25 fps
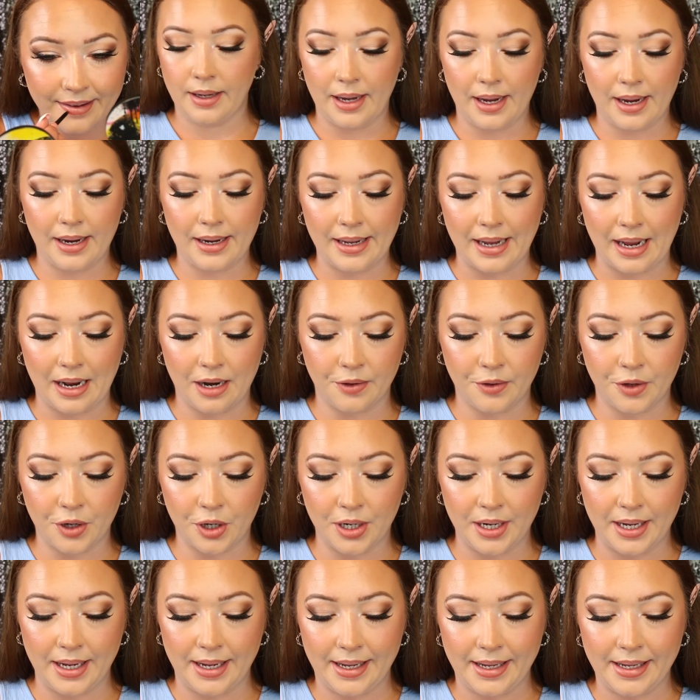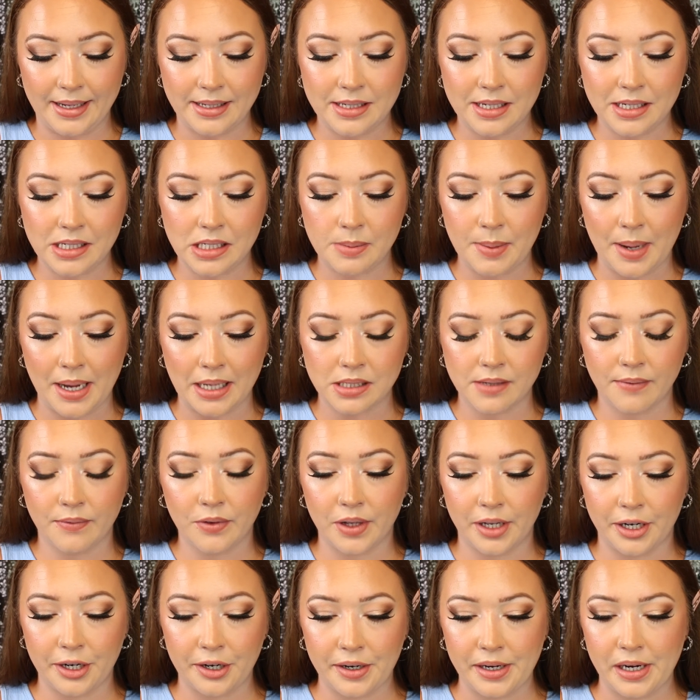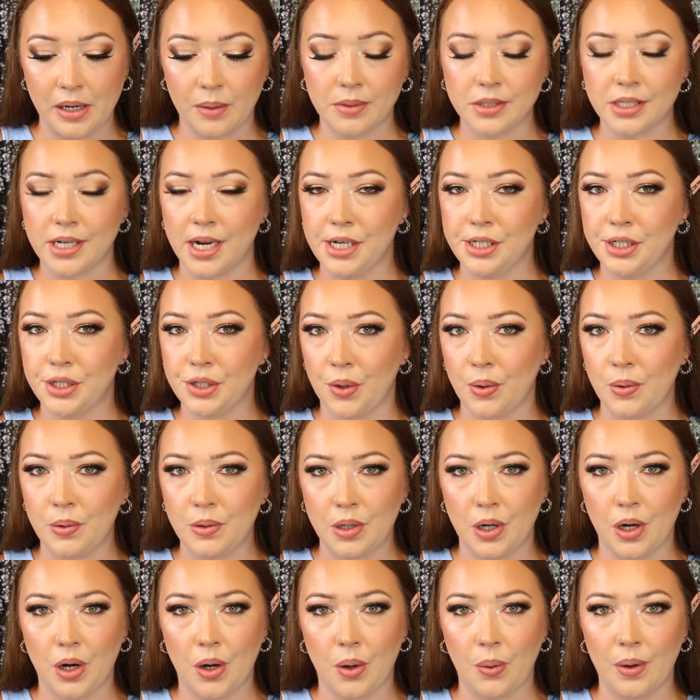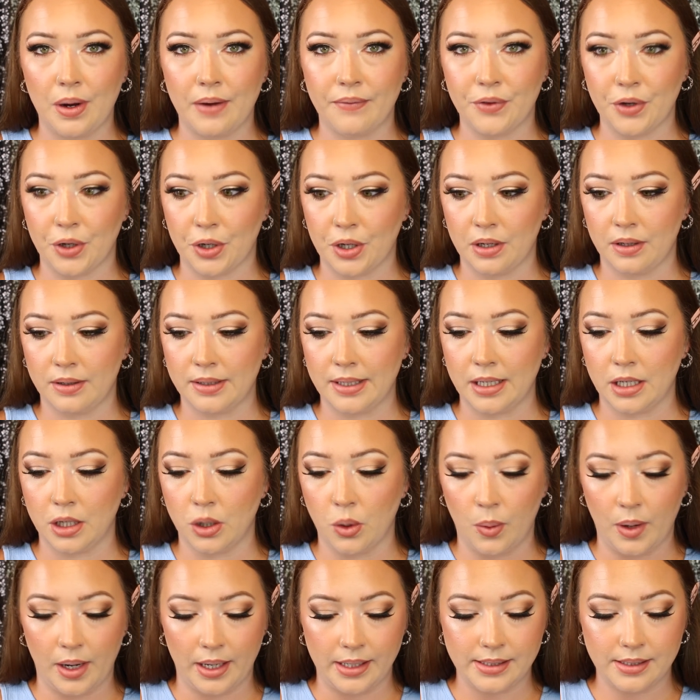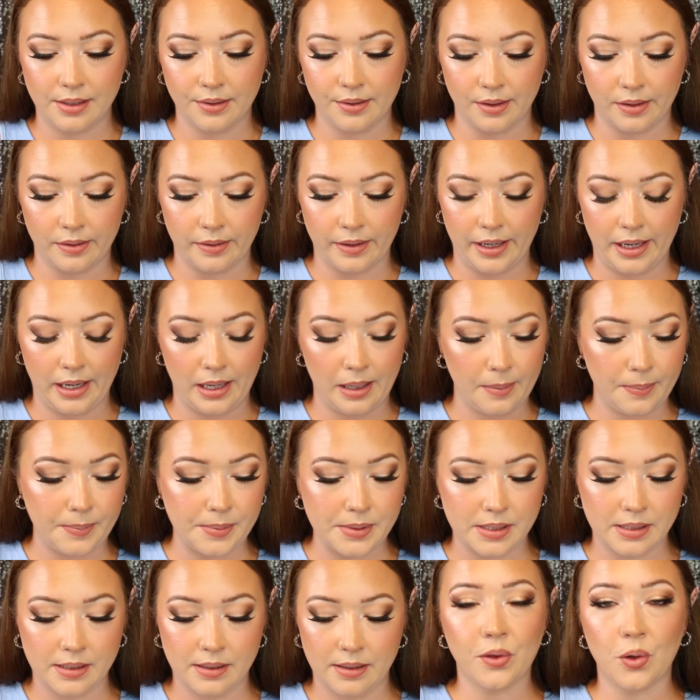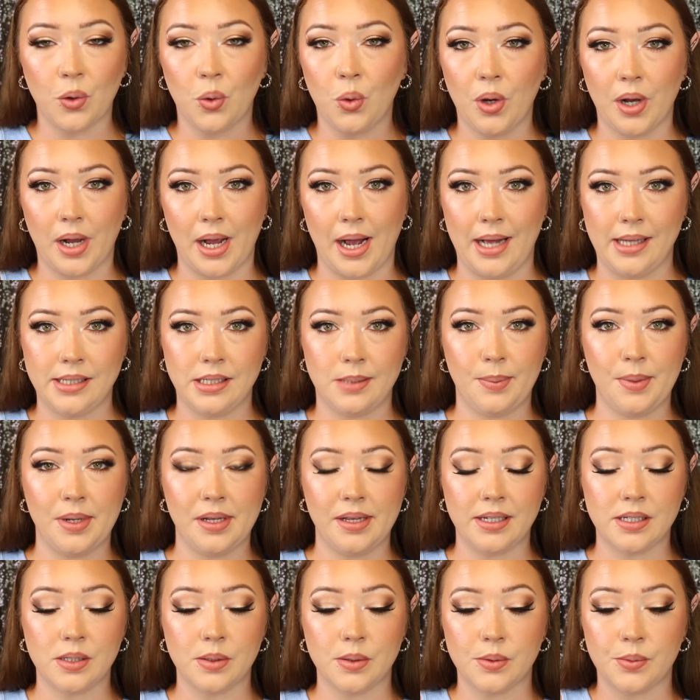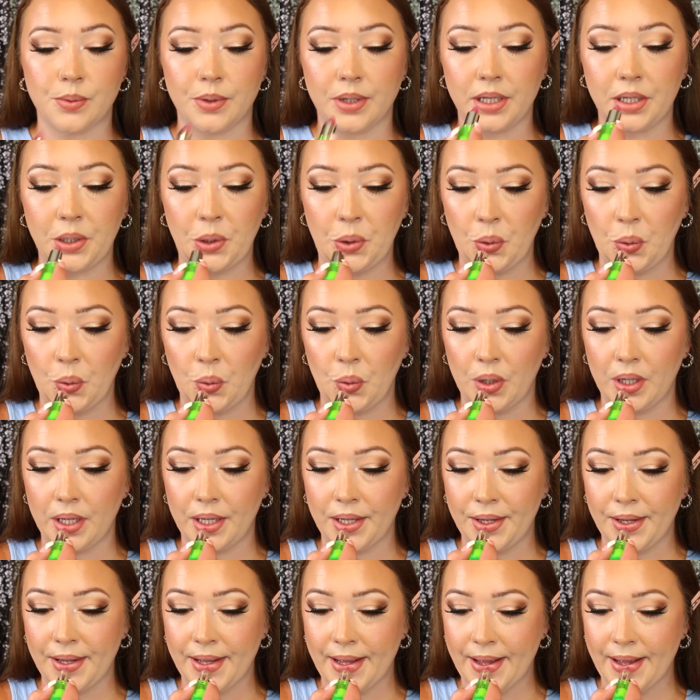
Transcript: And again, there is specks of glitter in here, which I don't know if they're going to like go on to the lips. The whole concept of this is really cool.